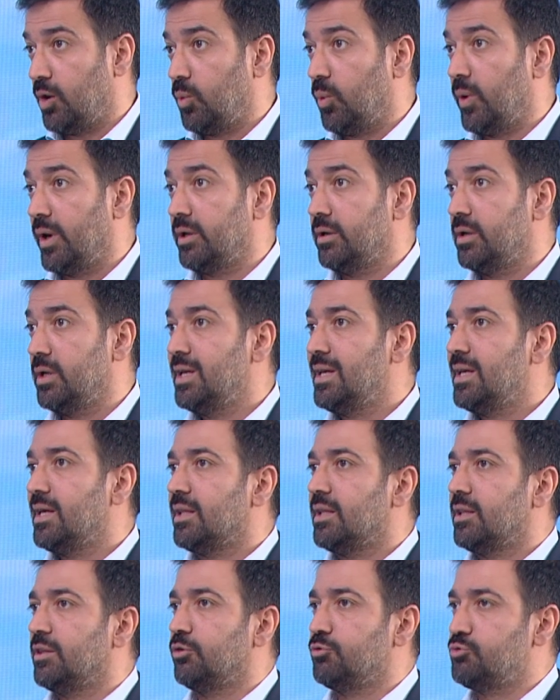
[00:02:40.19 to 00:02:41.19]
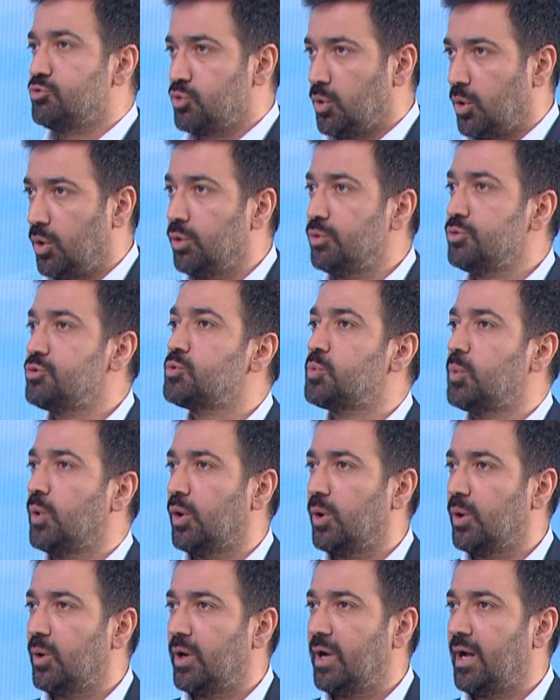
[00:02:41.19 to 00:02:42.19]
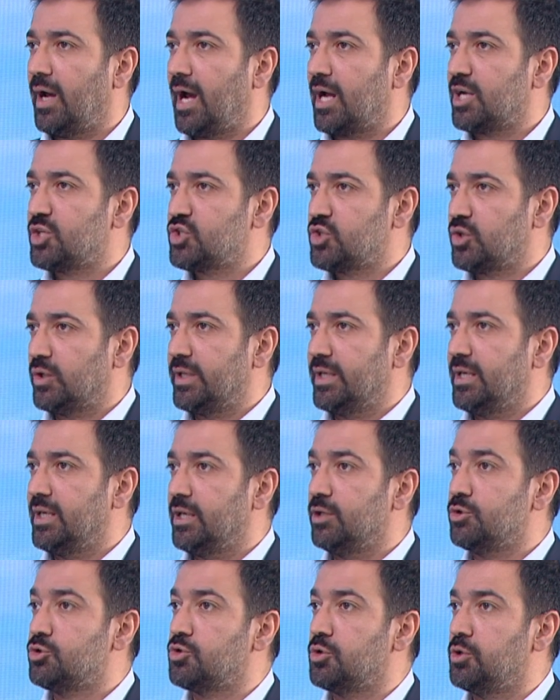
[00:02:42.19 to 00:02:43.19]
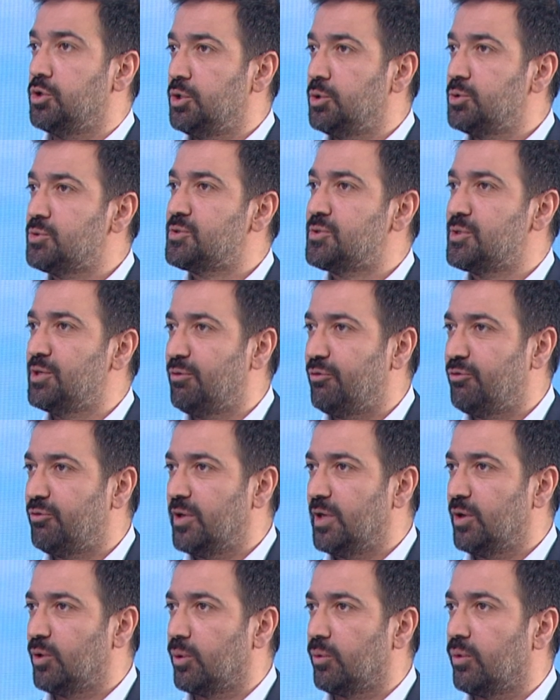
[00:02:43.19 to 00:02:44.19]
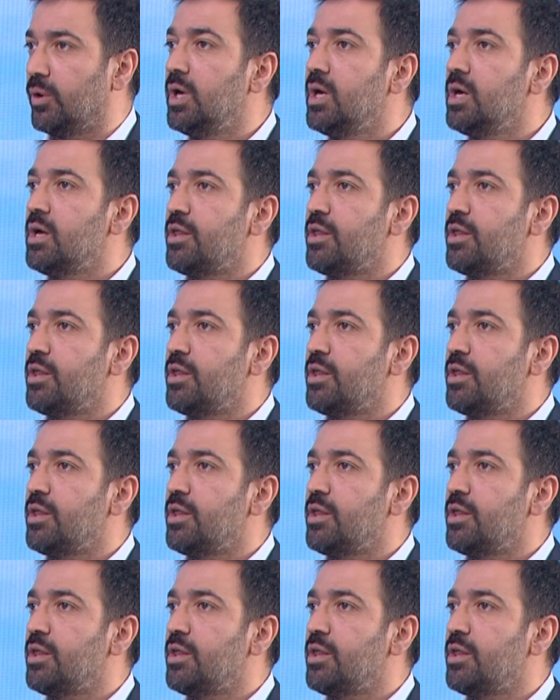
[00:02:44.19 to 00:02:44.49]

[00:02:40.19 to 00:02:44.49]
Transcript: When the drones were actually introduced to the field,